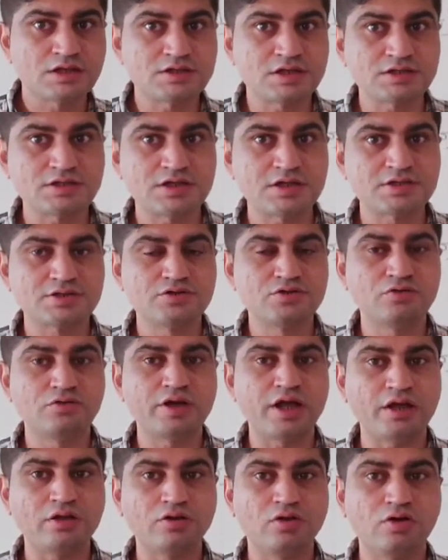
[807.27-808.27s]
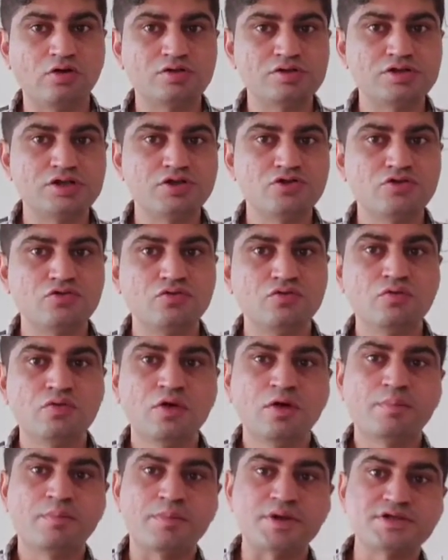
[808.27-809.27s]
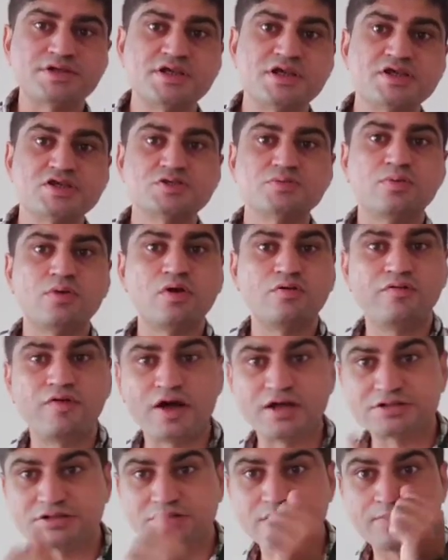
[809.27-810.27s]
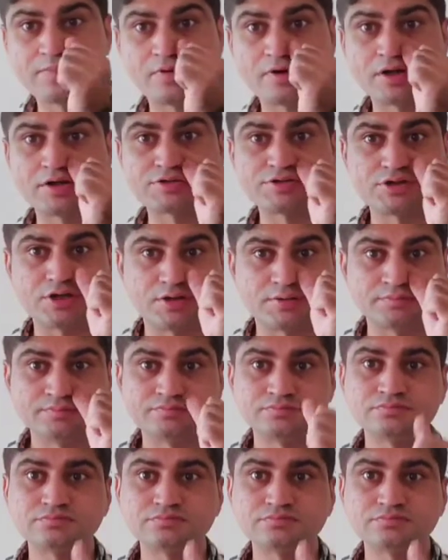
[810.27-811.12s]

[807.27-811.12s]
such as new technology, new machines for faster production,